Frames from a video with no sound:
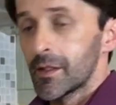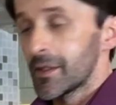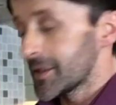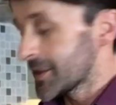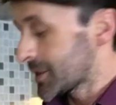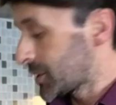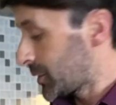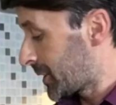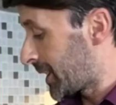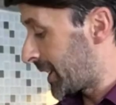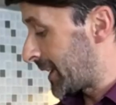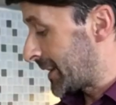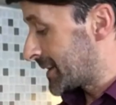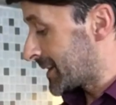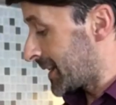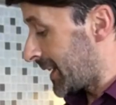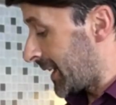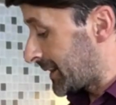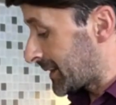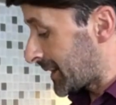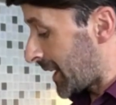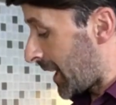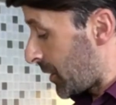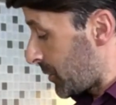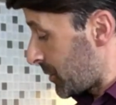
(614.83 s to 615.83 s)
So guys,
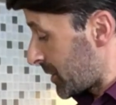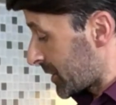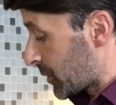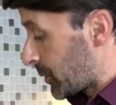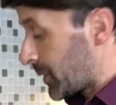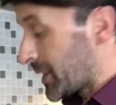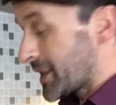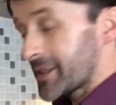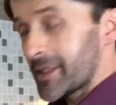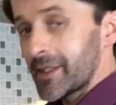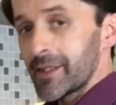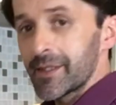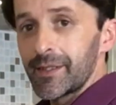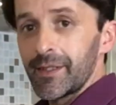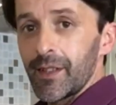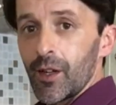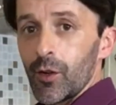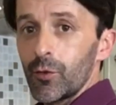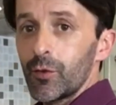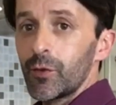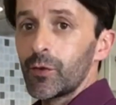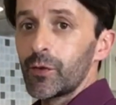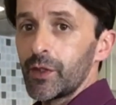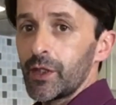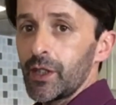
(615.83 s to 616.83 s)
and our quince is now
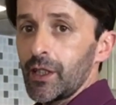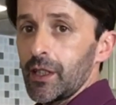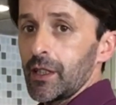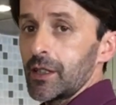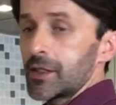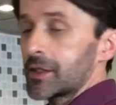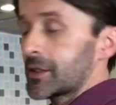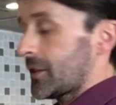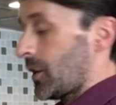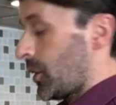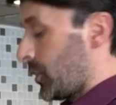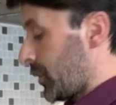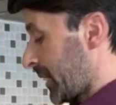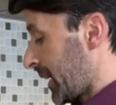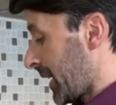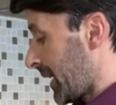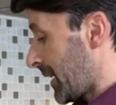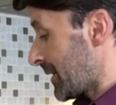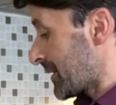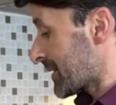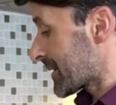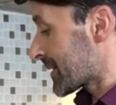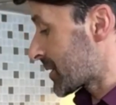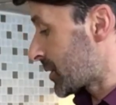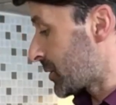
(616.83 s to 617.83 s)
finished,
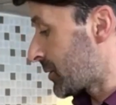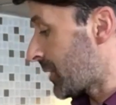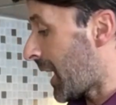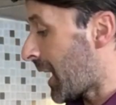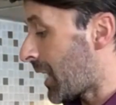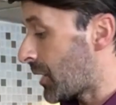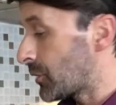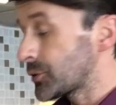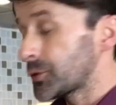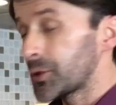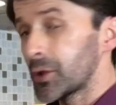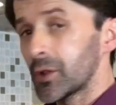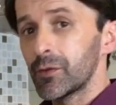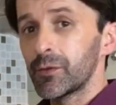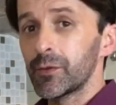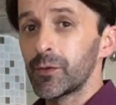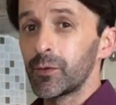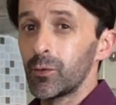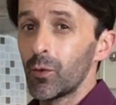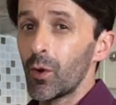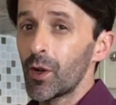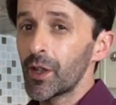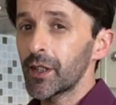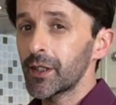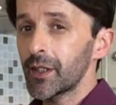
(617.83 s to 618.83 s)
okay? So out of
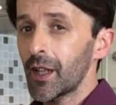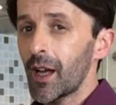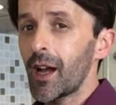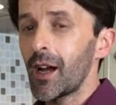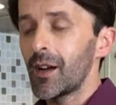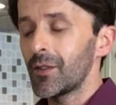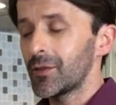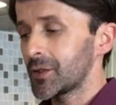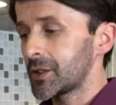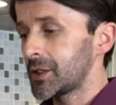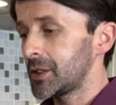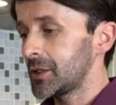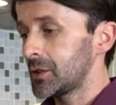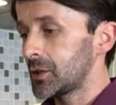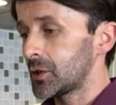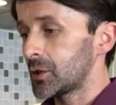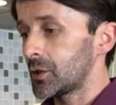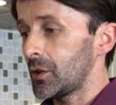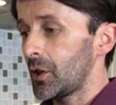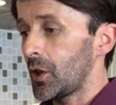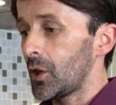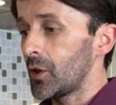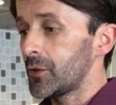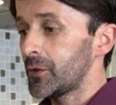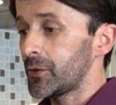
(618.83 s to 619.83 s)
one and a half
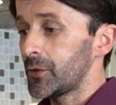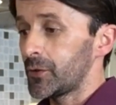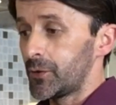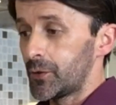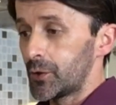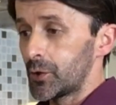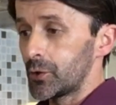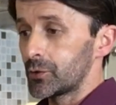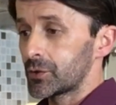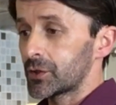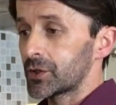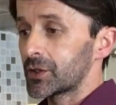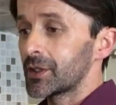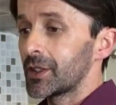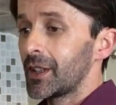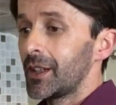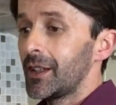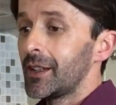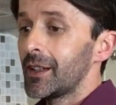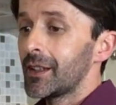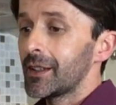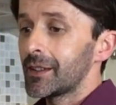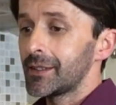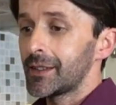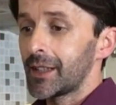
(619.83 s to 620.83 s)
kilo of fruit
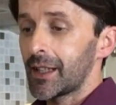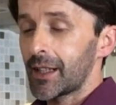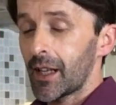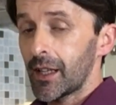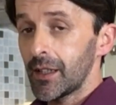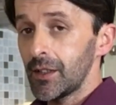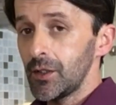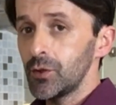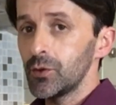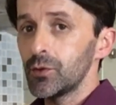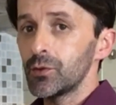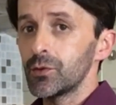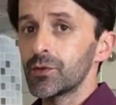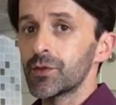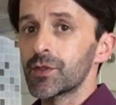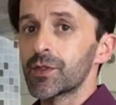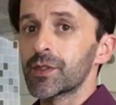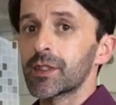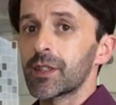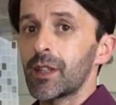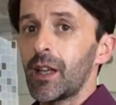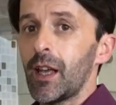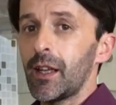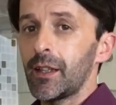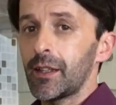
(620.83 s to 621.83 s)
that I
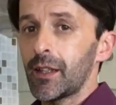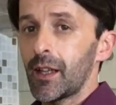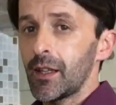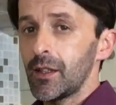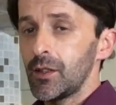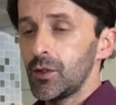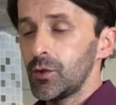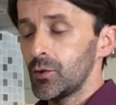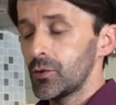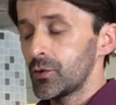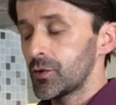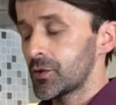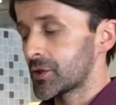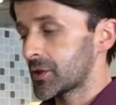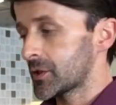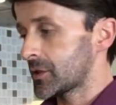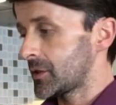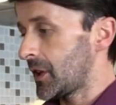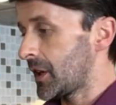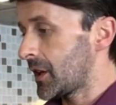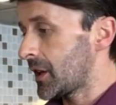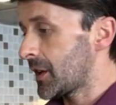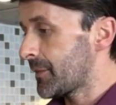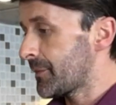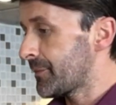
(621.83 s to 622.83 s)
used, and I used
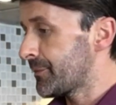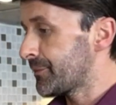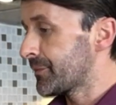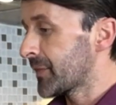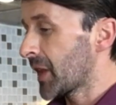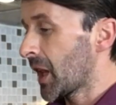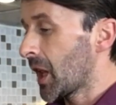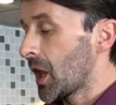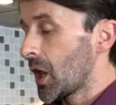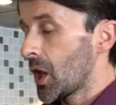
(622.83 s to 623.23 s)
um,